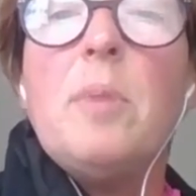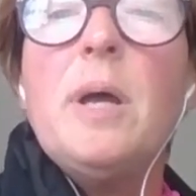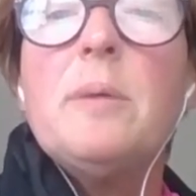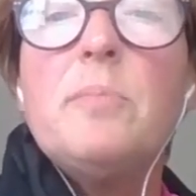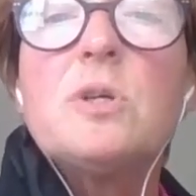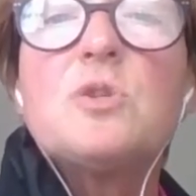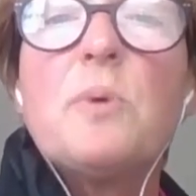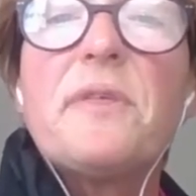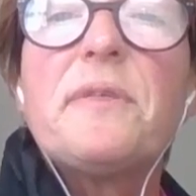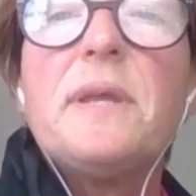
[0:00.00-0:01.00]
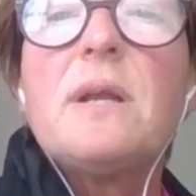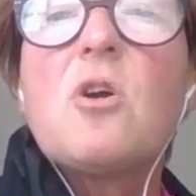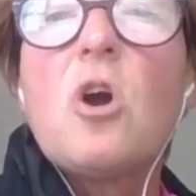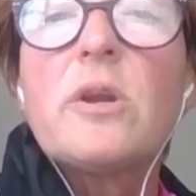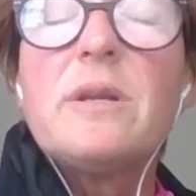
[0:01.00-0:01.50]
books with thick
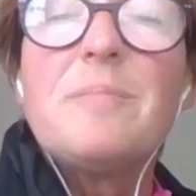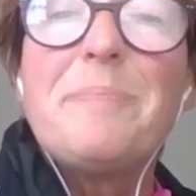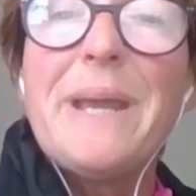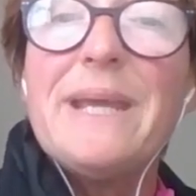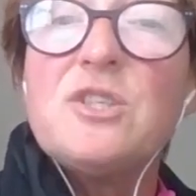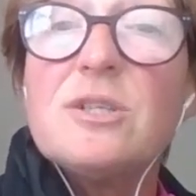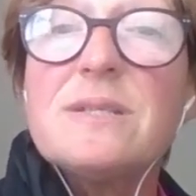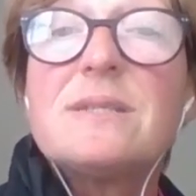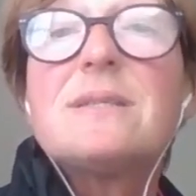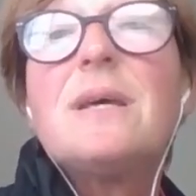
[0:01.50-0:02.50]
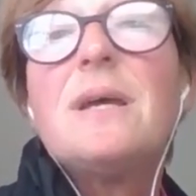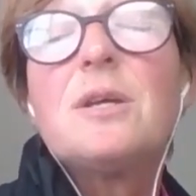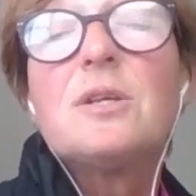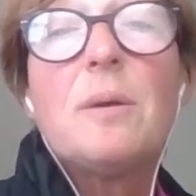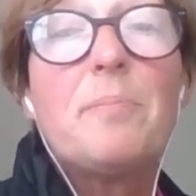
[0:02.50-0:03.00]
carton pages,
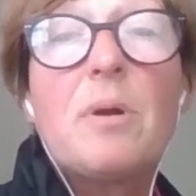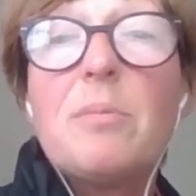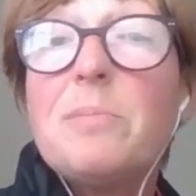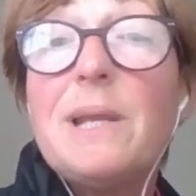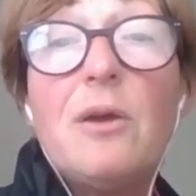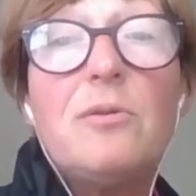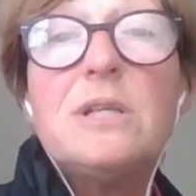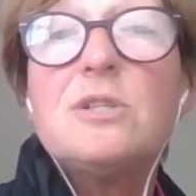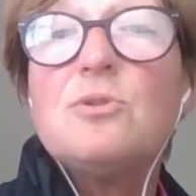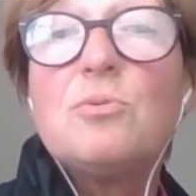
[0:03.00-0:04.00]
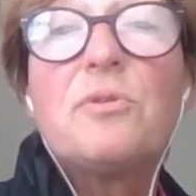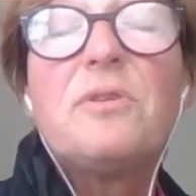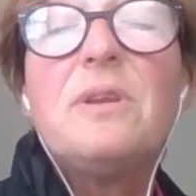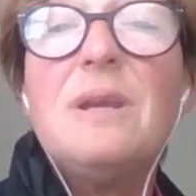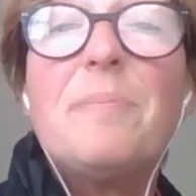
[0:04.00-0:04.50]
probably only 2 or
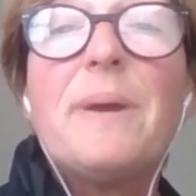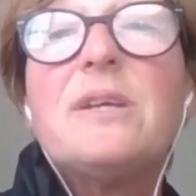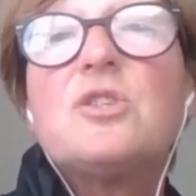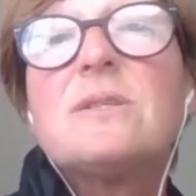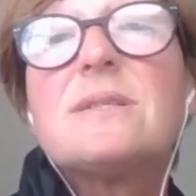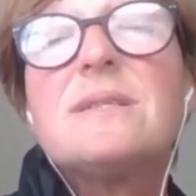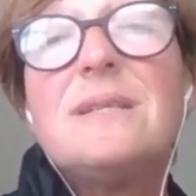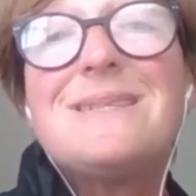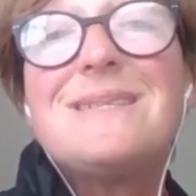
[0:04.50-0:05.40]
3 pages. It's